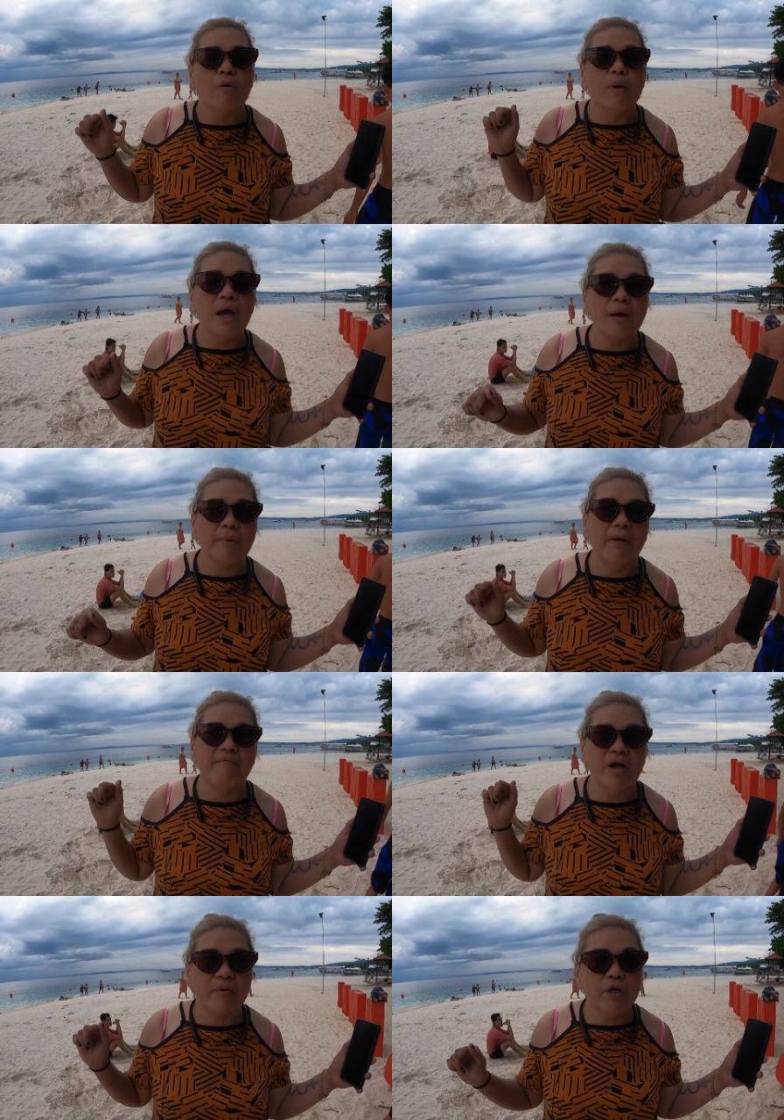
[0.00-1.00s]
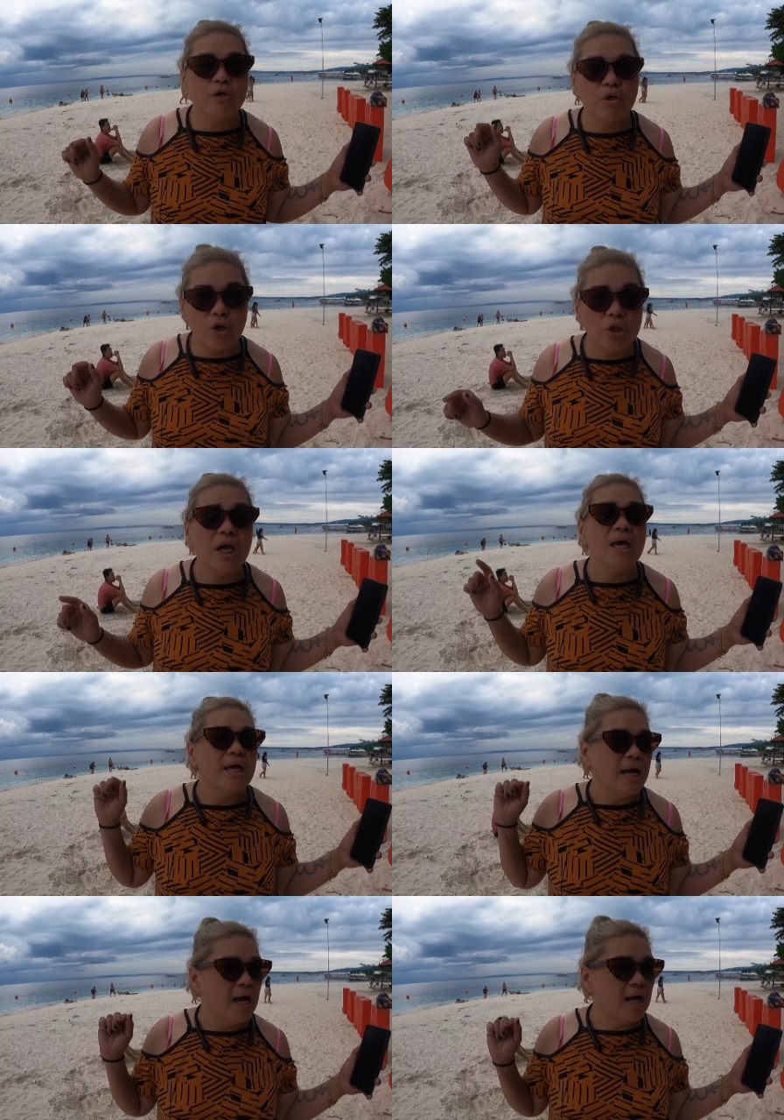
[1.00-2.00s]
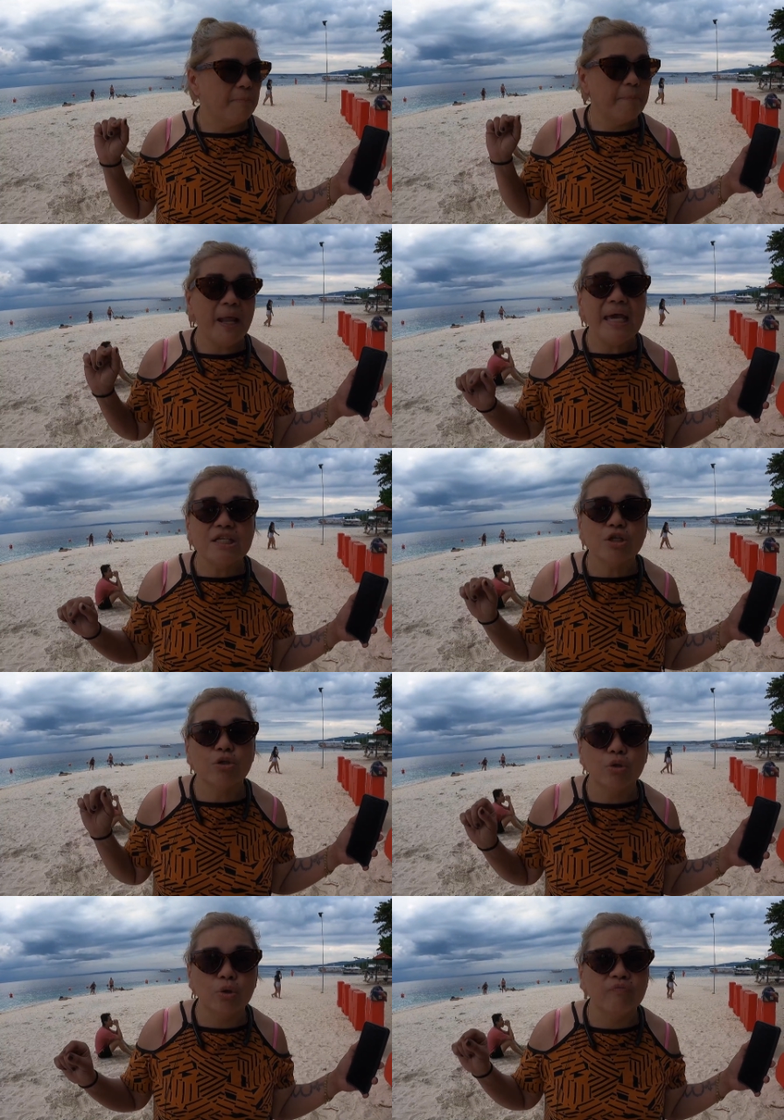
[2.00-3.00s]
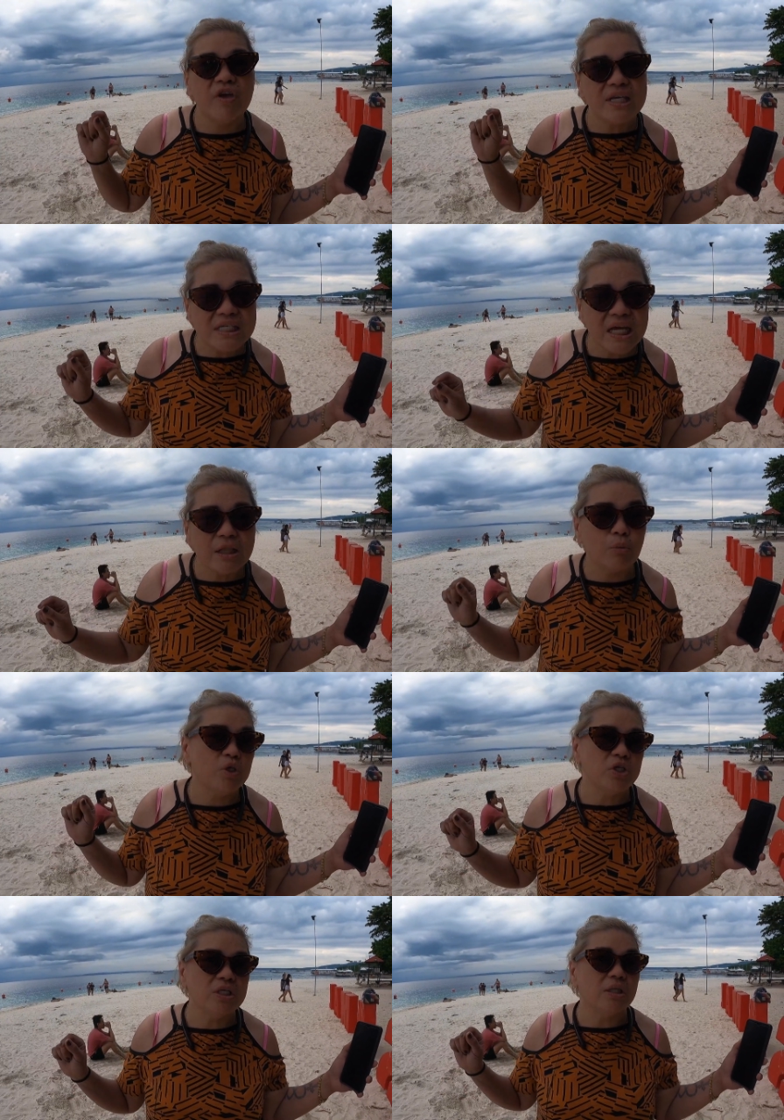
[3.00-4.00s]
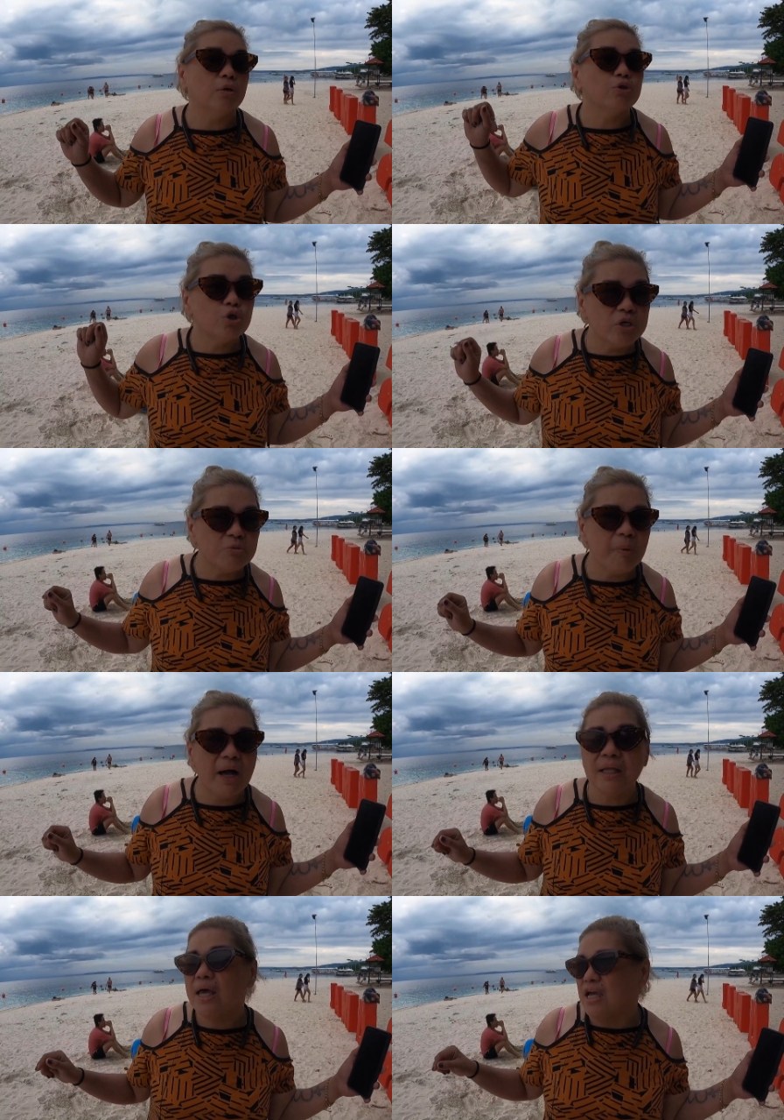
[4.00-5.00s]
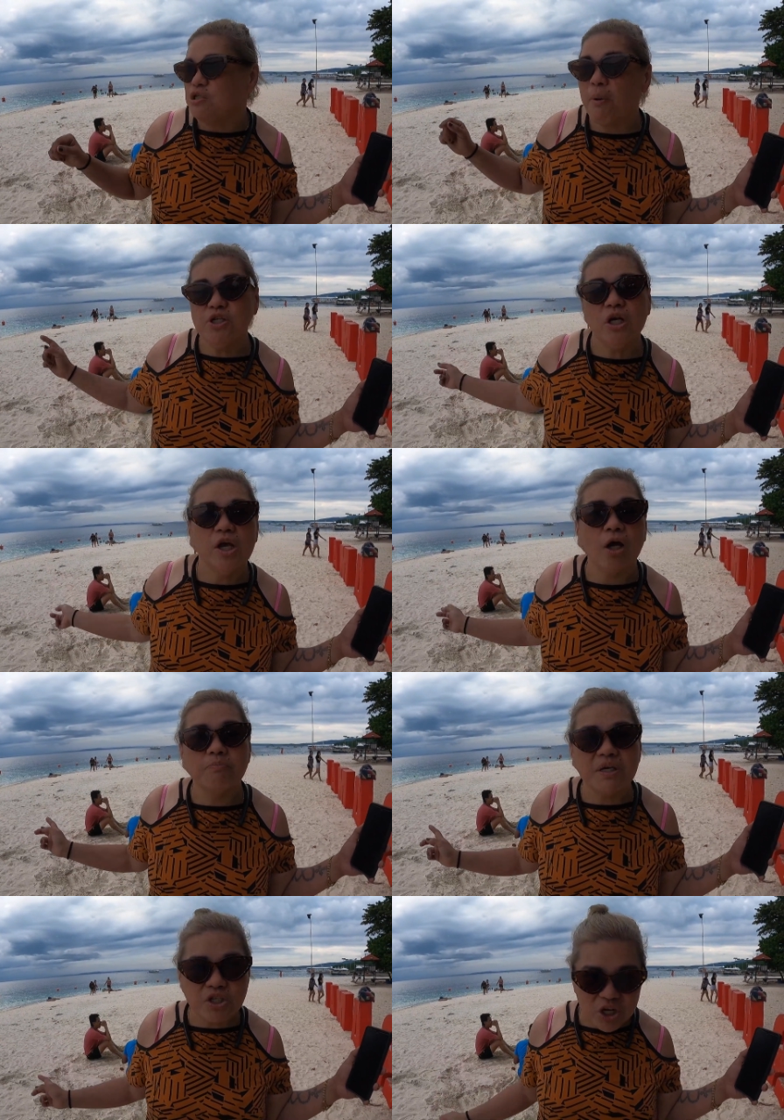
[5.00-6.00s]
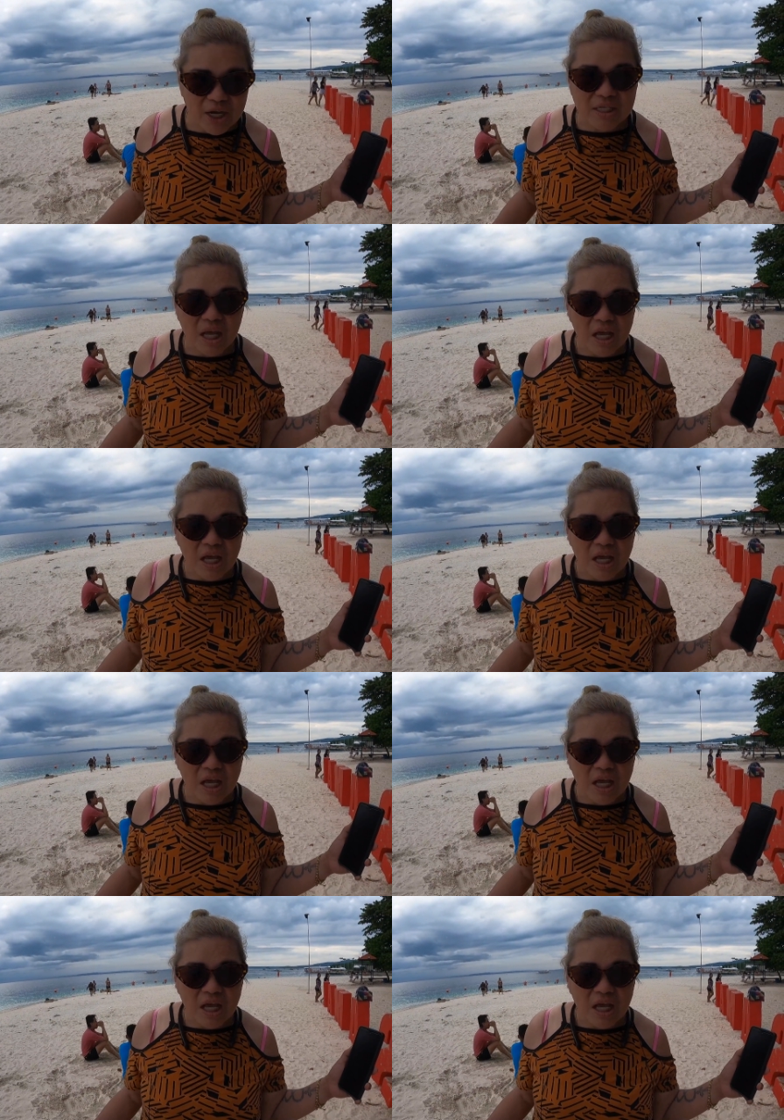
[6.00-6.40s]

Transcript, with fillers: We have a very good uh, place to visit which is at a tourist spot especially on beaches